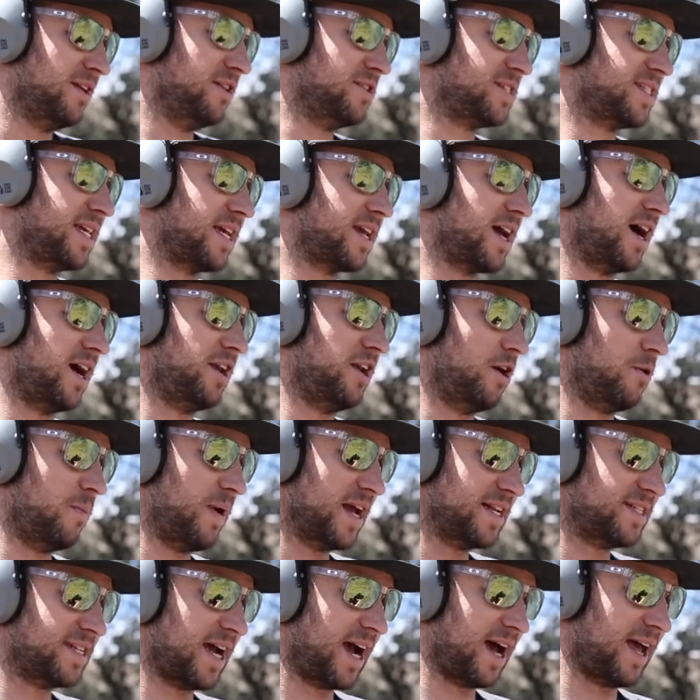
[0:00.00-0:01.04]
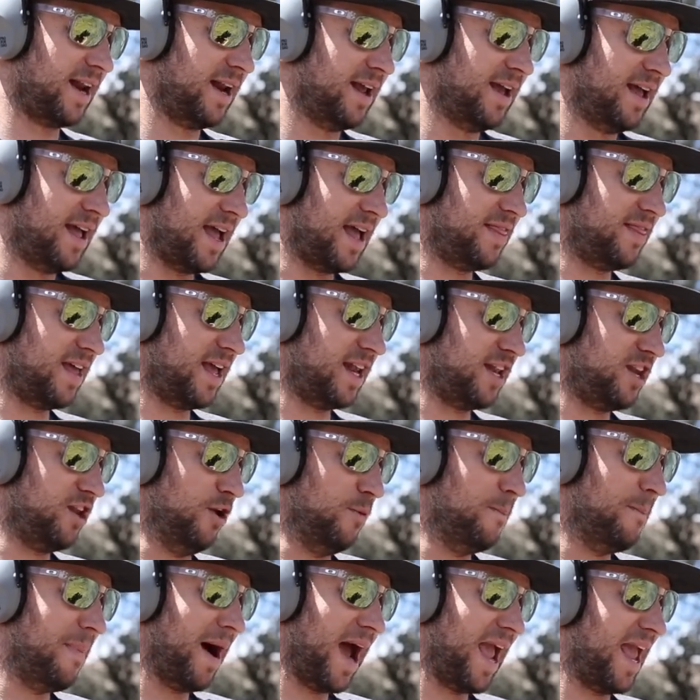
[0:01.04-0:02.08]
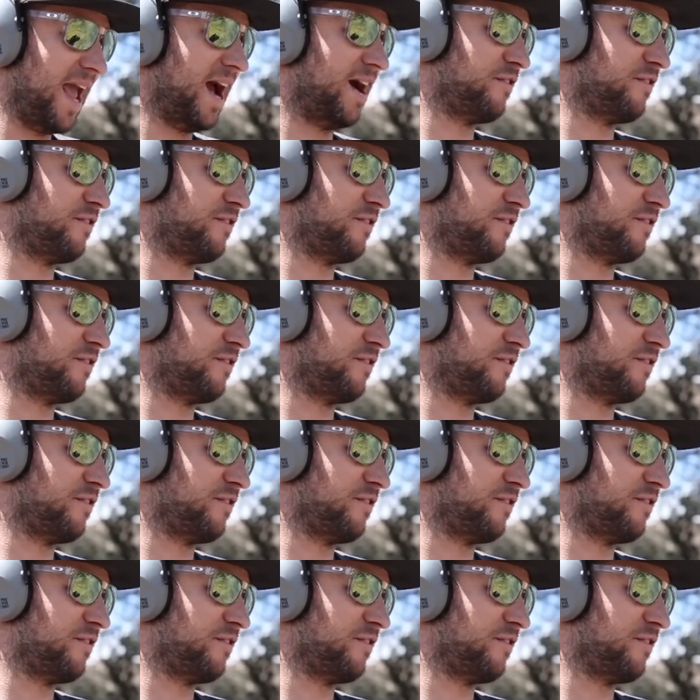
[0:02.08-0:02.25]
you stick on your red dot and then you might